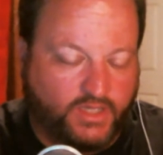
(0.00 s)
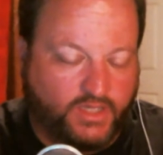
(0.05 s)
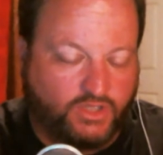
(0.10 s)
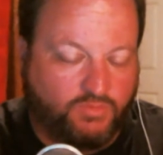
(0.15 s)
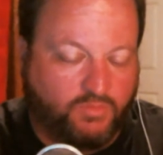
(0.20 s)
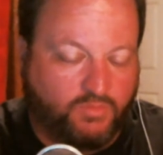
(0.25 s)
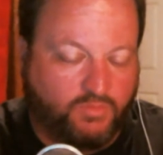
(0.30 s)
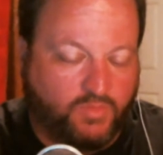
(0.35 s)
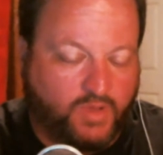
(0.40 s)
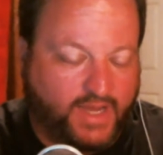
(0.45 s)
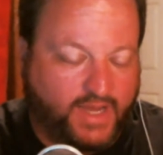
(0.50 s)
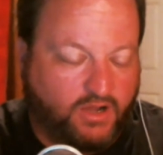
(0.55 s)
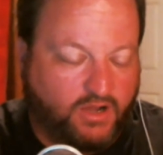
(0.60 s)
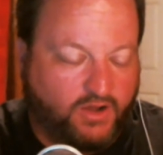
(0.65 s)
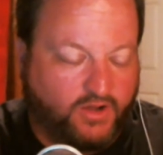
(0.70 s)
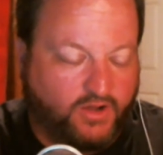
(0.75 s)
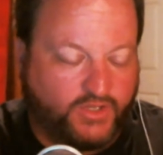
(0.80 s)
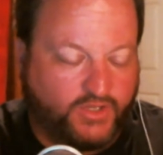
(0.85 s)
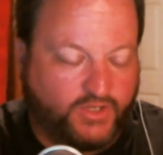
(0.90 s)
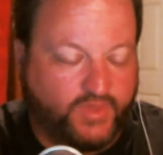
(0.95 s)
you might
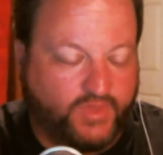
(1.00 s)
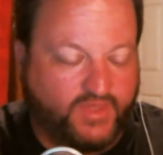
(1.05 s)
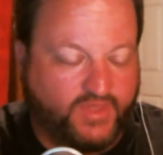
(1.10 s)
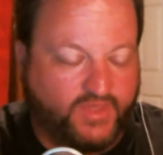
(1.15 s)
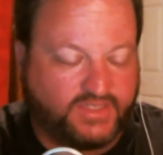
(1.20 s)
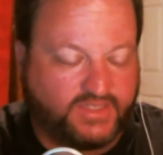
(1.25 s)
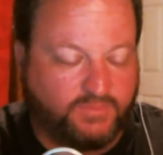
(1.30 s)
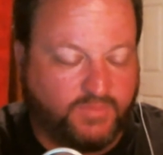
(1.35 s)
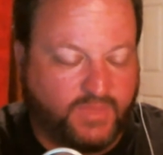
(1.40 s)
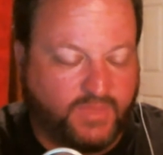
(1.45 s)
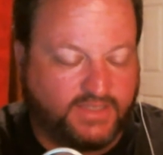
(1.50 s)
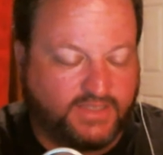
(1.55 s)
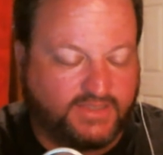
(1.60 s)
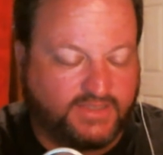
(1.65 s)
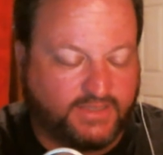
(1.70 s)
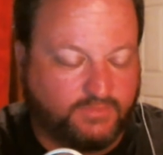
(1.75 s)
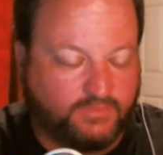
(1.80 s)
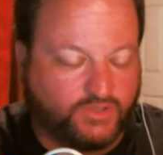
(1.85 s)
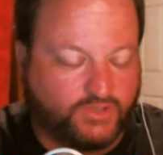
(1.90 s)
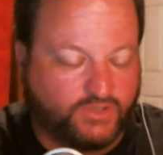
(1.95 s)
argue that this makes
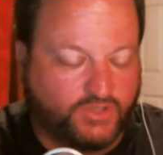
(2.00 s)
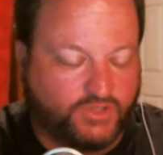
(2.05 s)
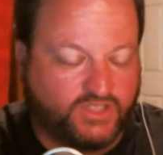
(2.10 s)
them good